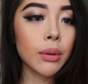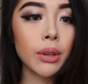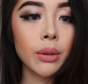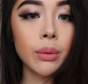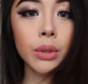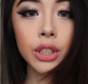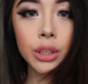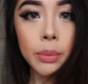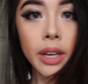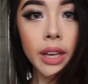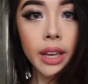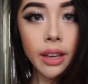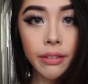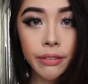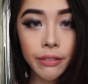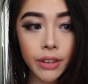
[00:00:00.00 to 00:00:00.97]
gonna wash my
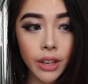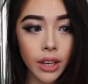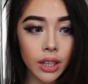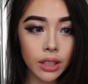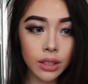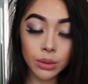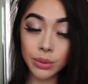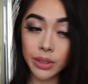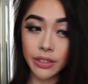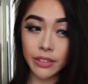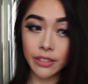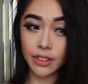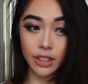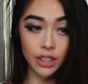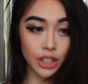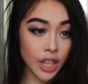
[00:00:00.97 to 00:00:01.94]
hair first
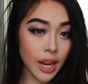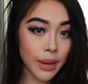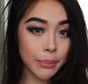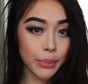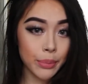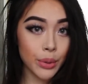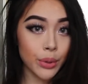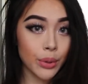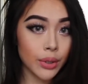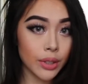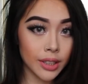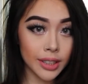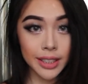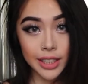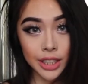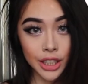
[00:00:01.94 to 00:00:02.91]
with the shampoo and
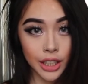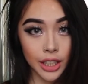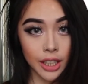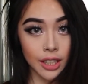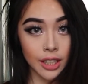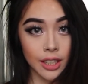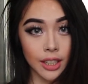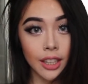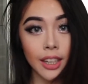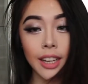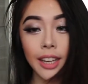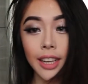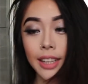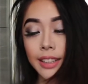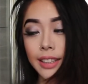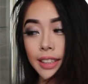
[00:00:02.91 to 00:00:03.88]
conditioner,
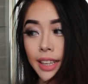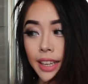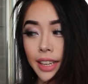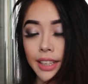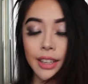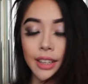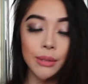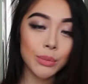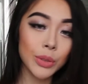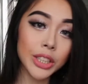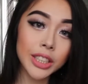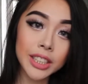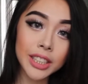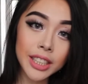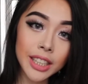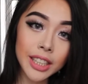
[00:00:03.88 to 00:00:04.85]
and then I'm
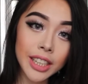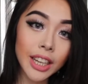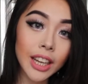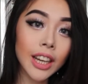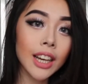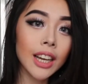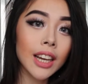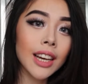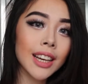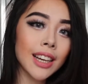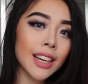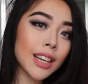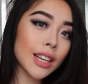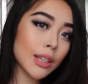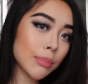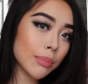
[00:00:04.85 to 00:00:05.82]
gonna
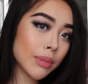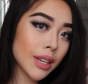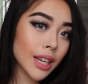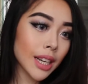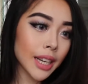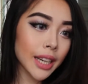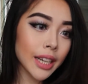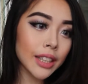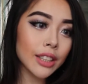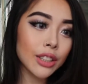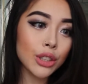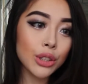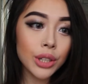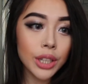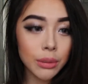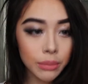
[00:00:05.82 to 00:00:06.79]
apply the
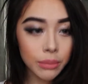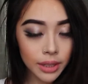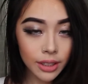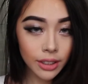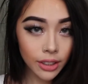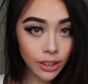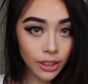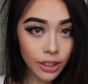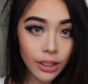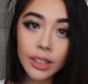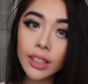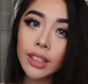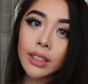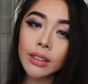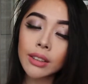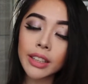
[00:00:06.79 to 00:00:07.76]
treatment
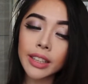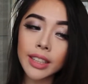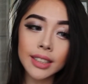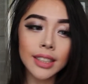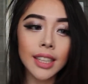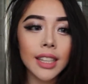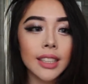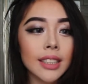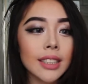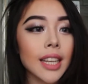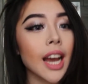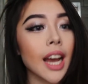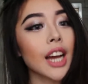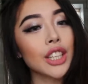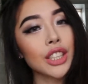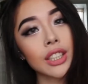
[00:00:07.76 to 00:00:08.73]
on. It says
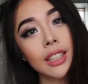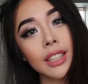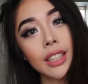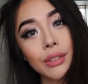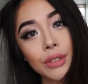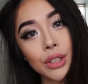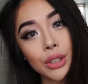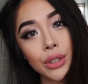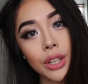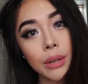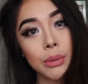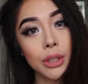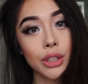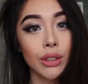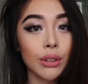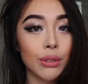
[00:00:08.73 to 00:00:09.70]
that I should leave the
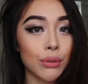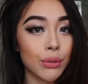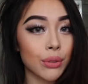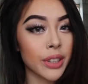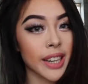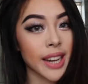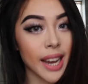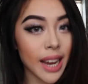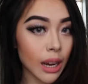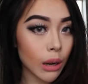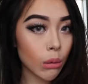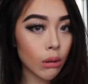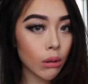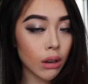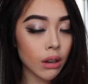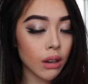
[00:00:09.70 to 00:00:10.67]
treatment on for an
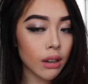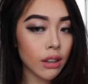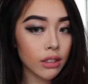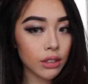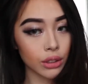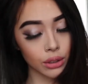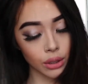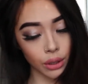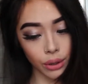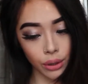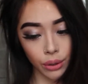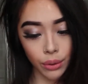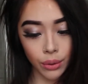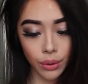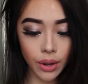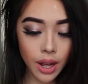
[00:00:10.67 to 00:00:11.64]
hour,
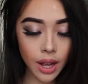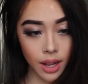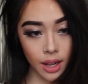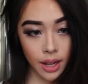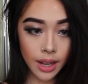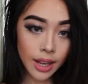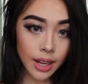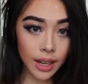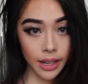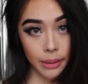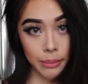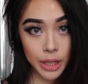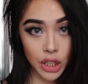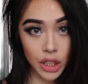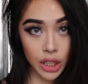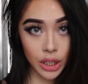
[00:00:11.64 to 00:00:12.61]
so let
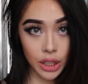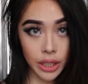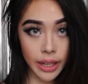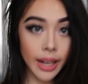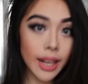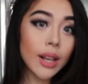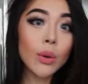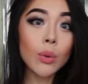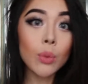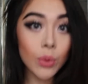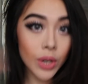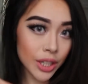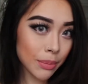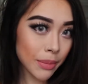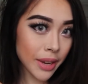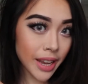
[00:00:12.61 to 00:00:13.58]
me just
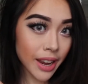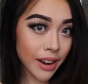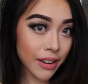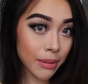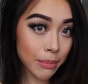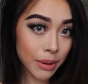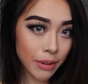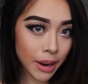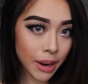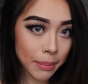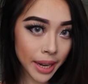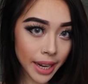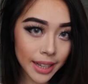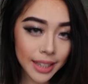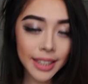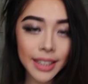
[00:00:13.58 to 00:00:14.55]
wash my hair and be right
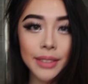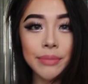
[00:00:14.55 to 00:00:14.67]
back.